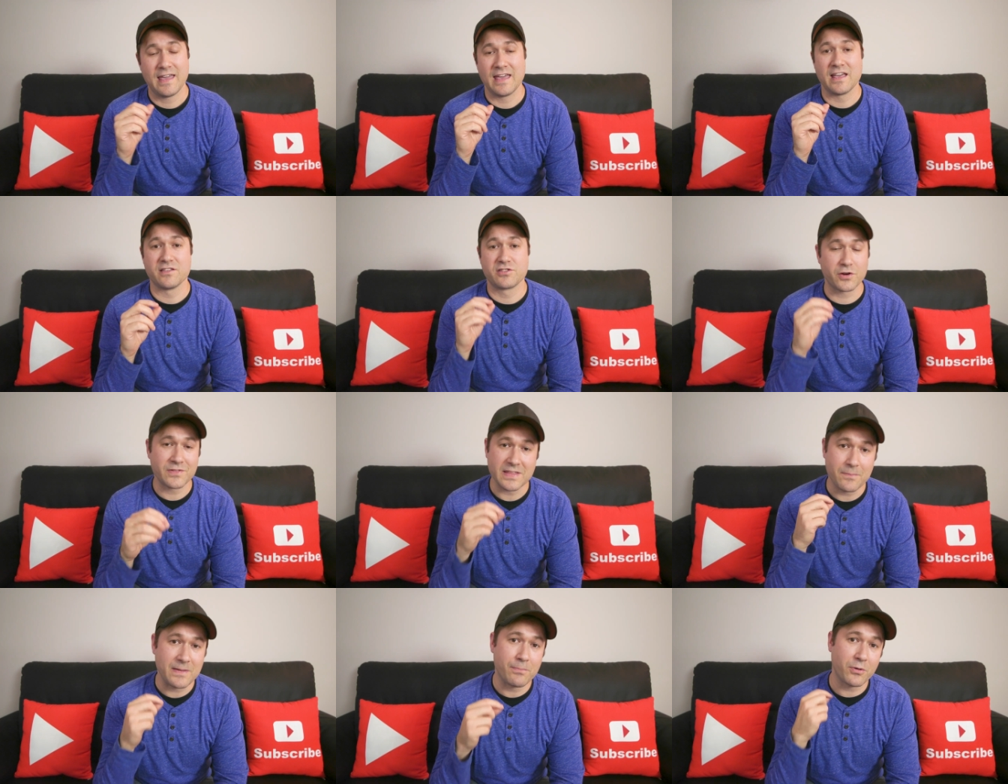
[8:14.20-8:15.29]
and serving
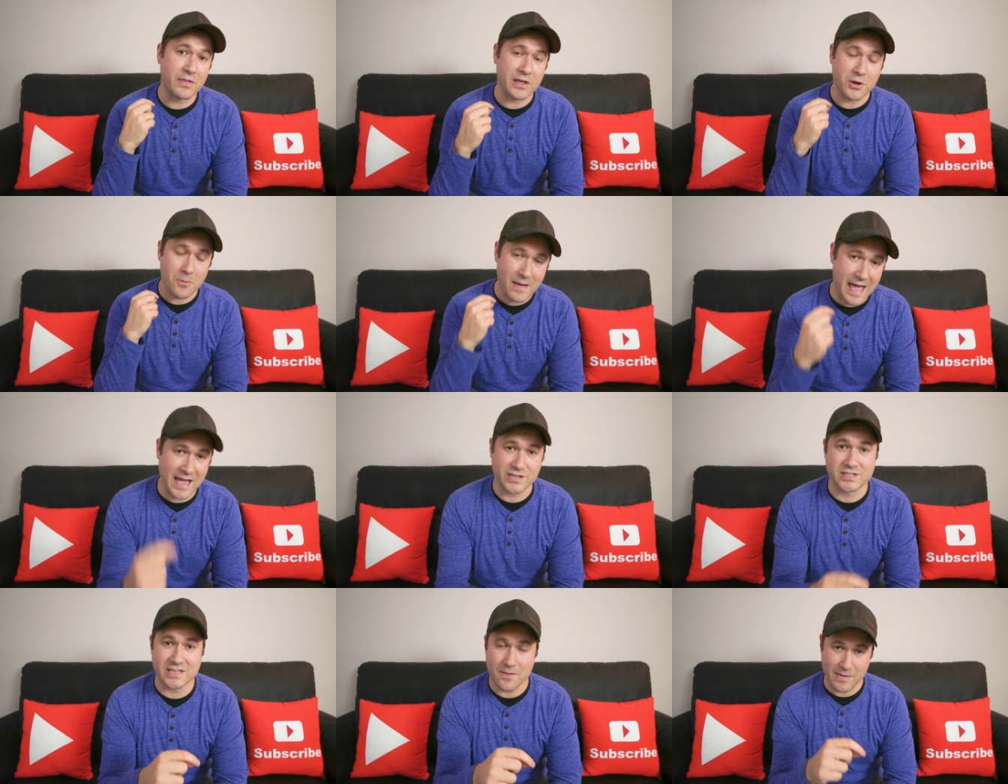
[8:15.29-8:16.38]
the people that you're
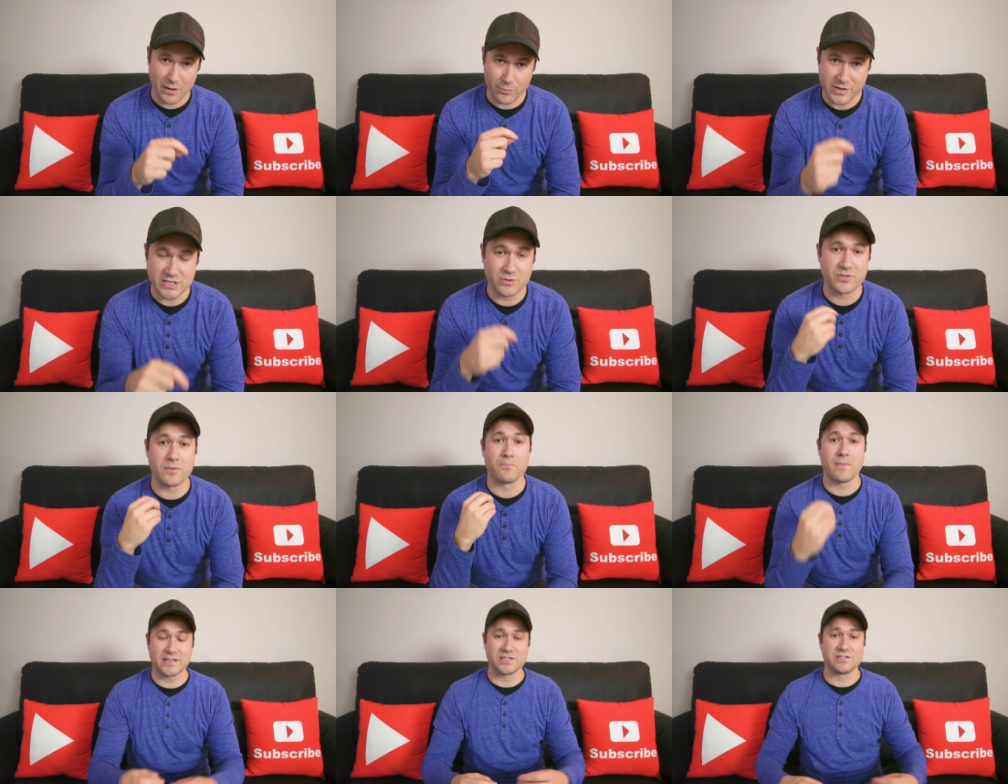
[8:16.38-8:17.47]
passionate about reaching with the
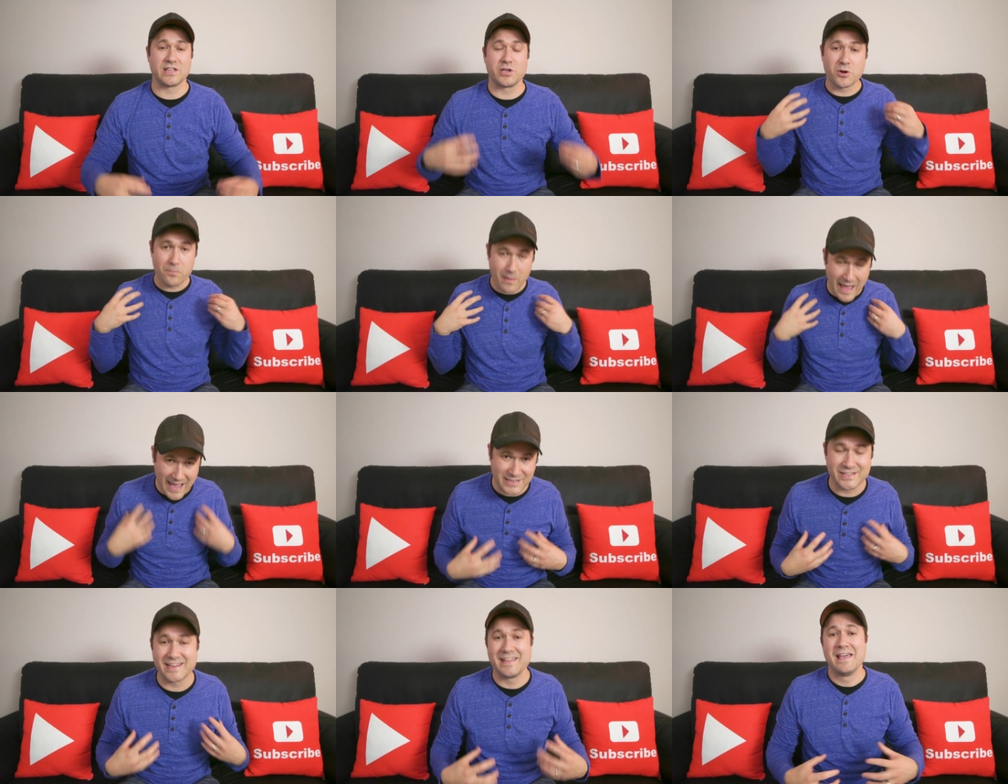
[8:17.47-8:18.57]
message that you're
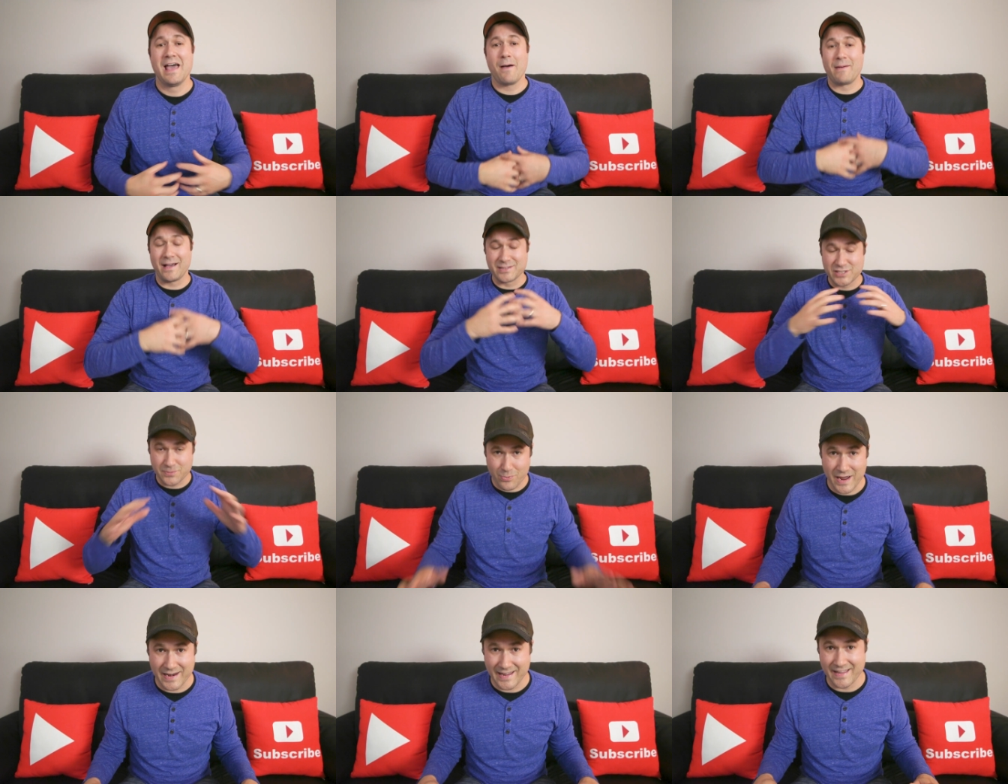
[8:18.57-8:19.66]
passionate about
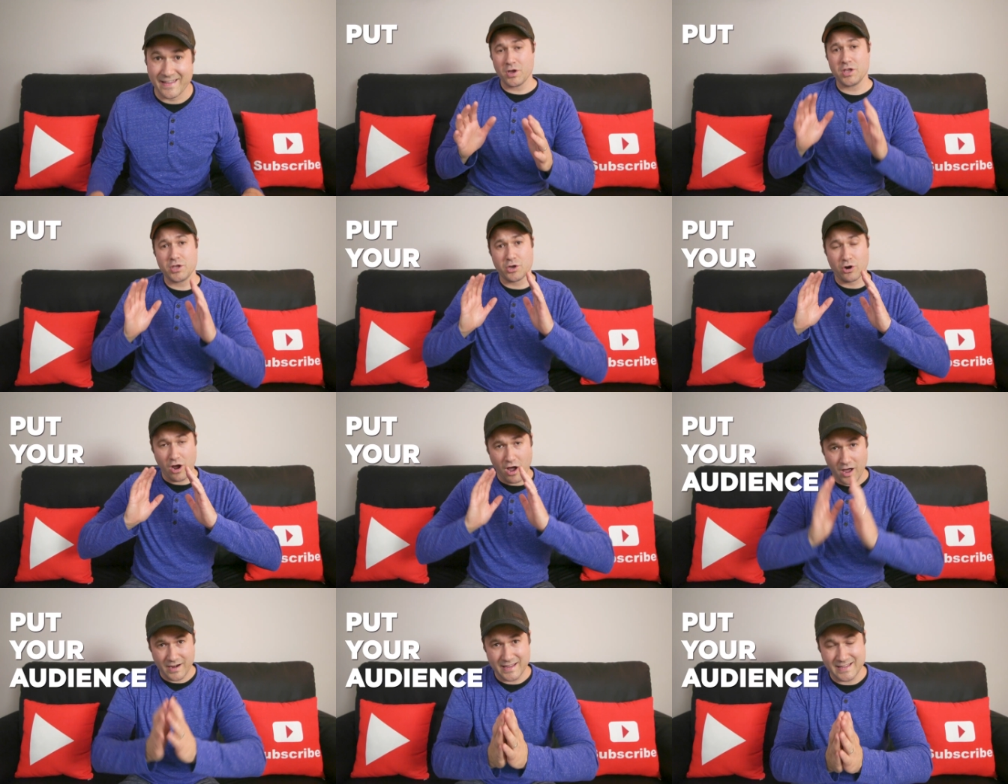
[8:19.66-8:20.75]
spreading. Put your
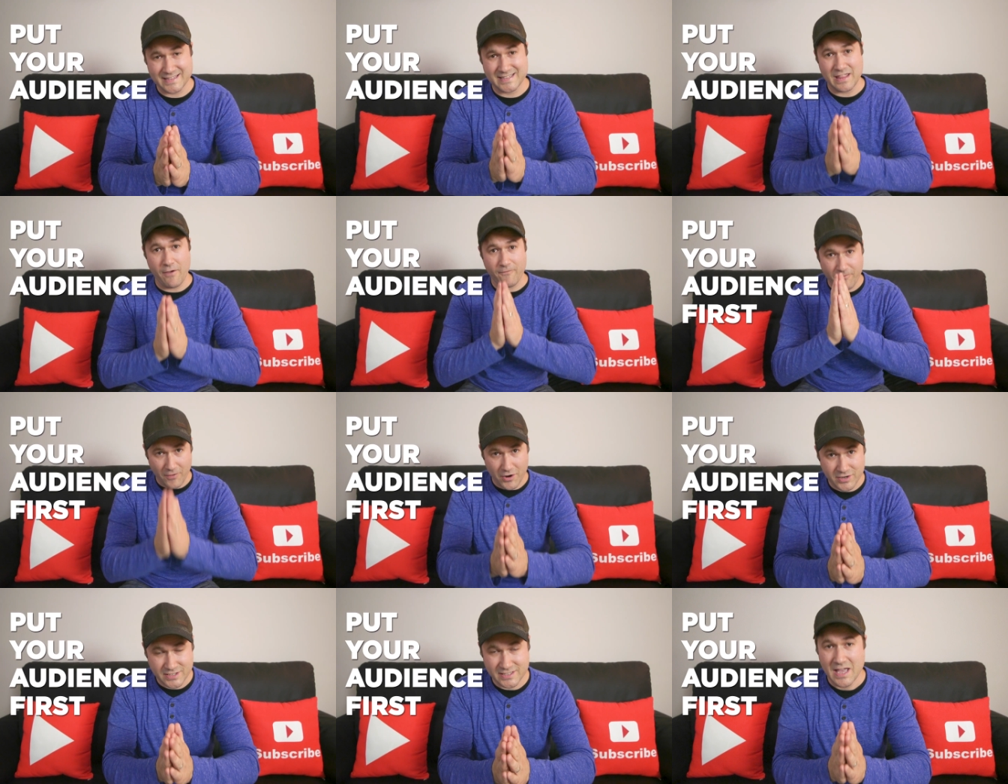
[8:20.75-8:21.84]
audience
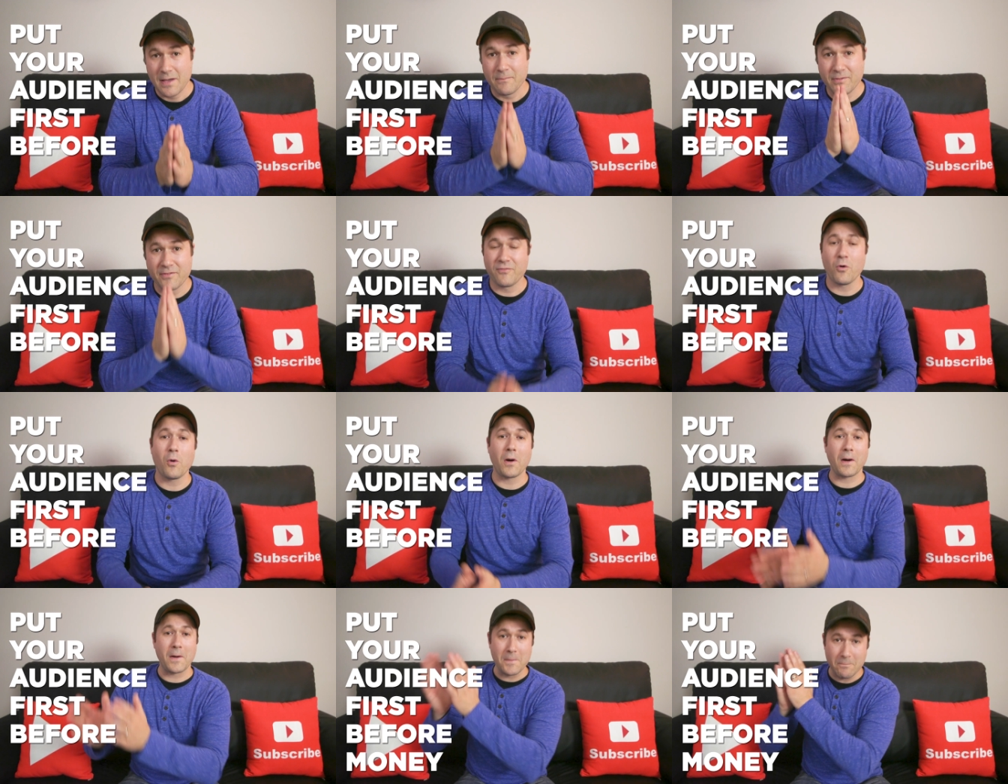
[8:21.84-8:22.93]
first
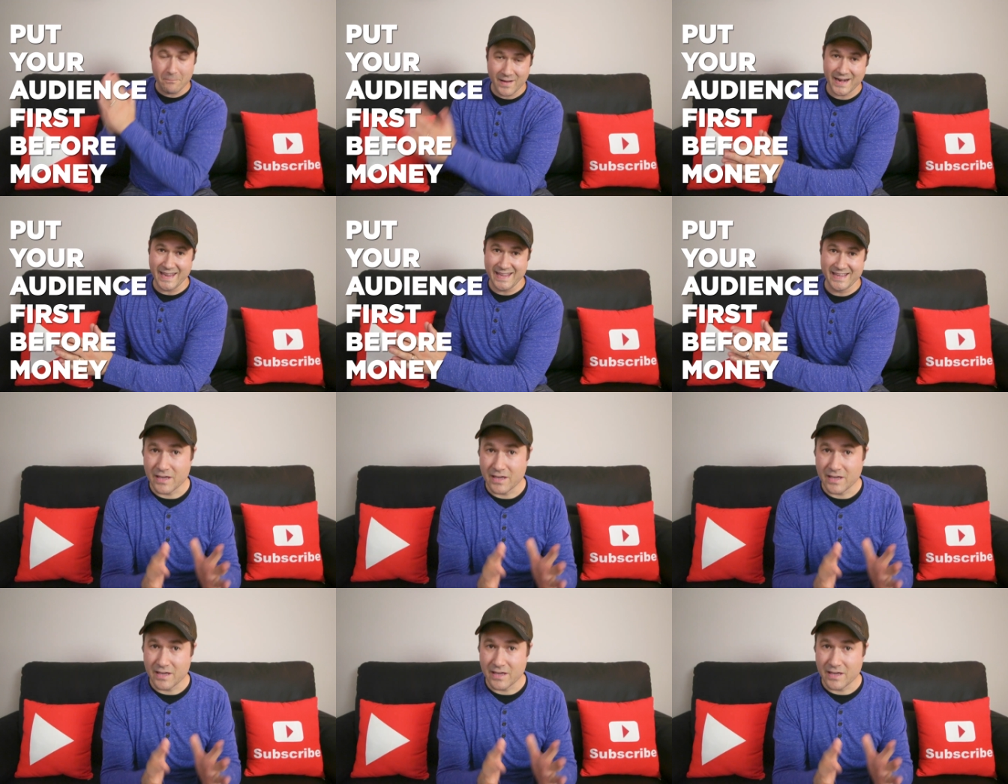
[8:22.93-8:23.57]
before money.